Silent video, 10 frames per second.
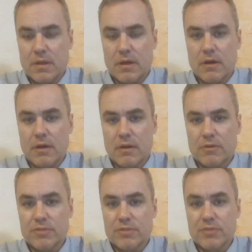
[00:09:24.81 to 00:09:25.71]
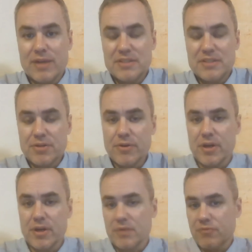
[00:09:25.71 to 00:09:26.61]
uh,
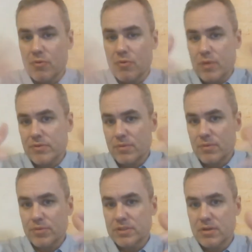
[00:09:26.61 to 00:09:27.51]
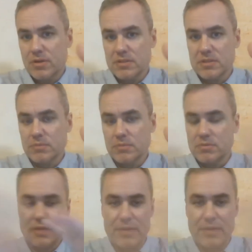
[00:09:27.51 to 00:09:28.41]
criteria for whether a bridge causes
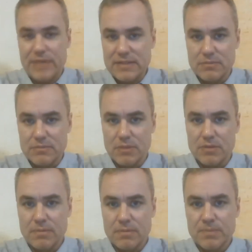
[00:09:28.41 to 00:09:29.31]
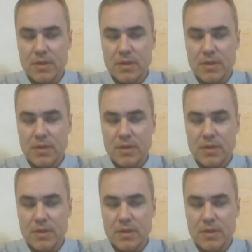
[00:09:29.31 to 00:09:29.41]
symptoms or not, that's a myth,